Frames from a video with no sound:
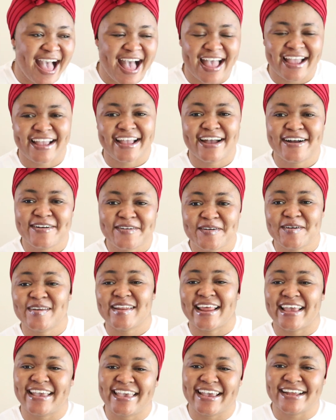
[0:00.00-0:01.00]
i can't
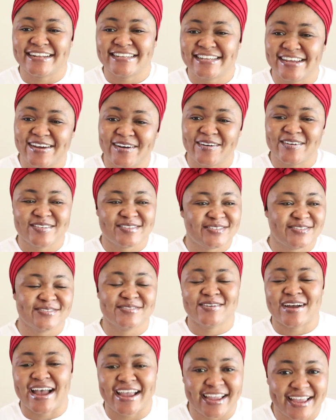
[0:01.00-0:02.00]
go like a day or
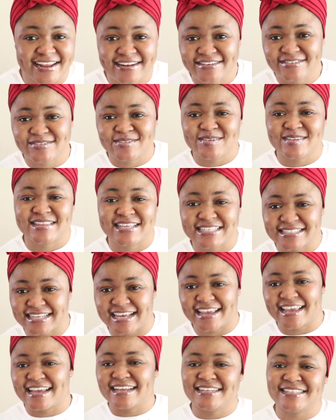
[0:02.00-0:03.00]
two i can do this
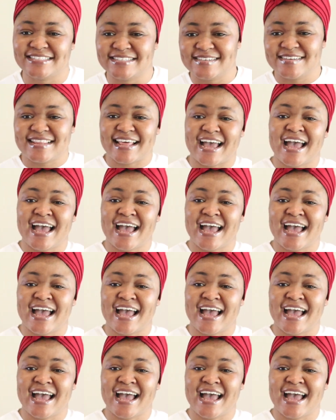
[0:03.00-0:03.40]
i can do